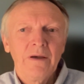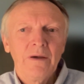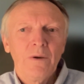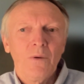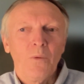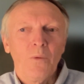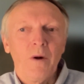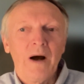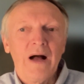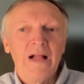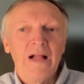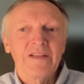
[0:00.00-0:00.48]

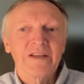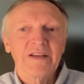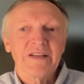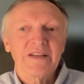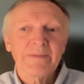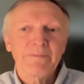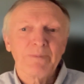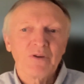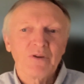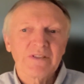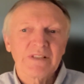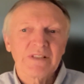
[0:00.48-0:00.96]
While the
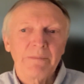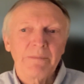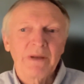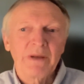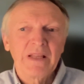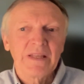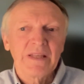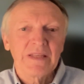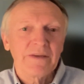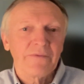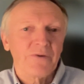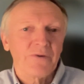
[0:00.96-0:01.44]

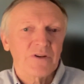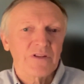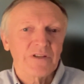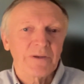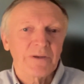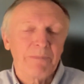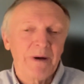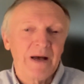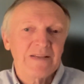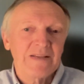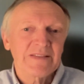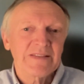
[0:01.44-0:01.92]
responsibility for
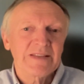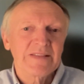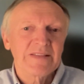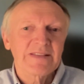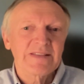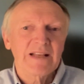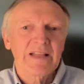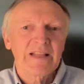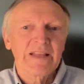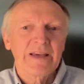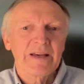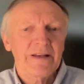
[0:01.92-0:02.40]
the past
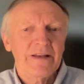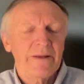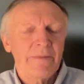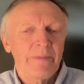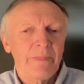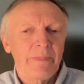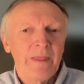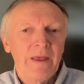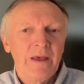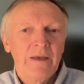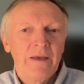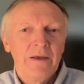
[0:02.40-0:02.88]
is clear,
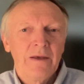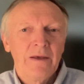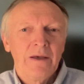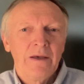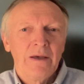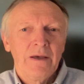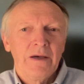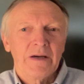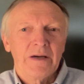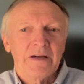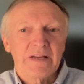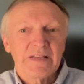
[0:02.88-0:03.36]

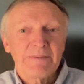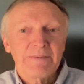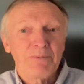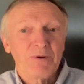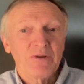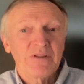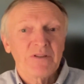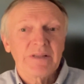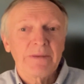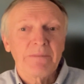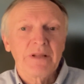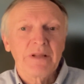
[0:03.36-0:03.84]

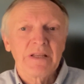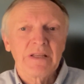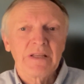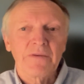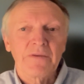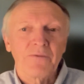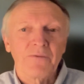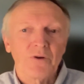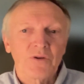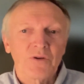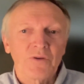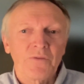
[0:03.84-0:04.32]

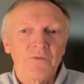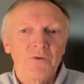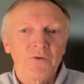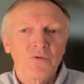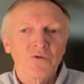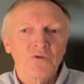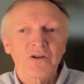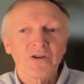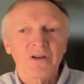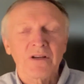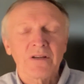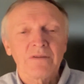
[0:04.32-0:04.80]
responsibility for the
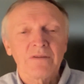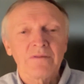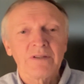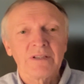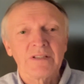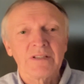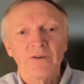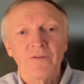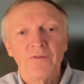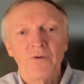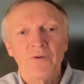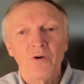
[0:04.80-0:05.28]
future
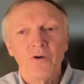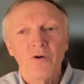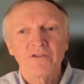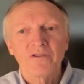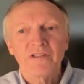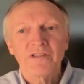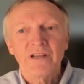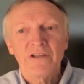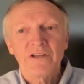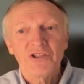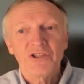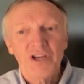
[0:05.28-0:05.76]
is of
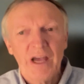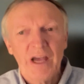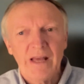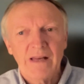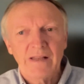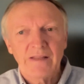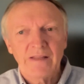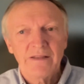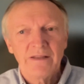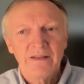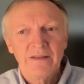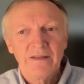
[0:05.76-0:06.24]
course
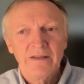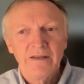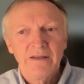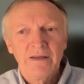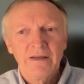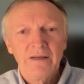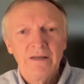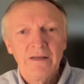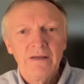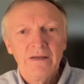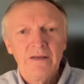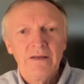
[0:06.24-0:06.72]
shared,
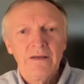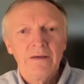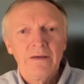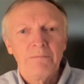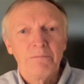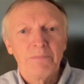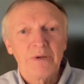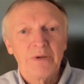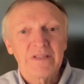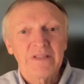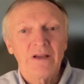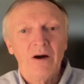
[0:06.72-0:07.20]

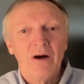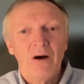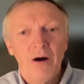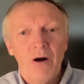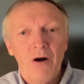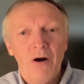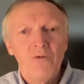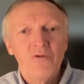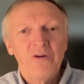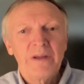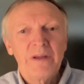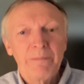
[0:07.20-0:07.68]
but
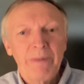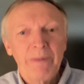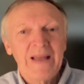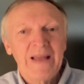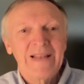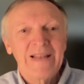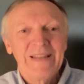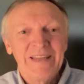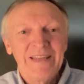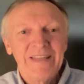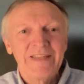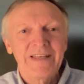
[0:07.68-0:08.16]
only
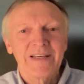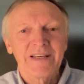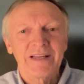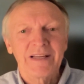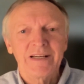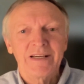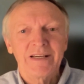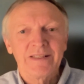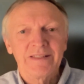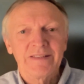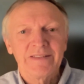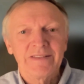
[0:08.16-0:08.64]
by leading
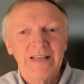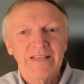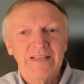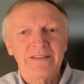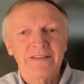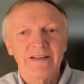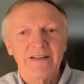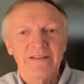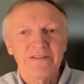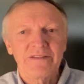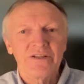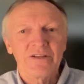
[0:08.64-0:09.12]

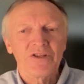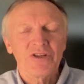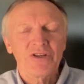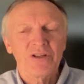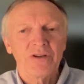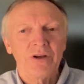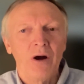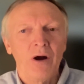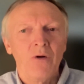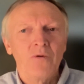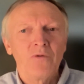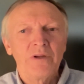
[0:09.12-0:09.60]
that
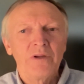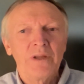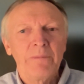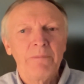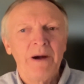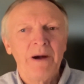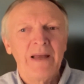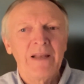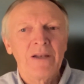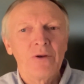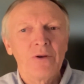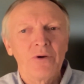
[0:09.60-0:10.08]
transition, only
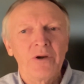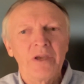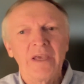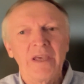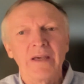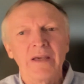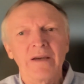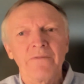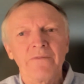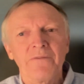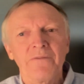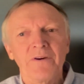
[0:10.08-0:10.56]
by
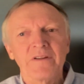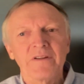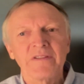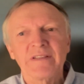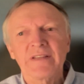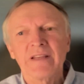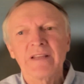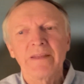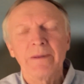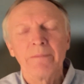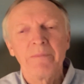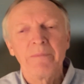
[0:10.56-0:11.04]
looking
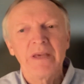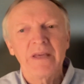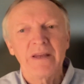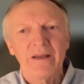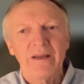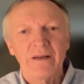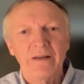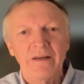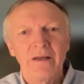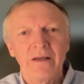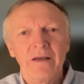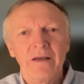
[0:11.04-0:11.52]
first in the mirror,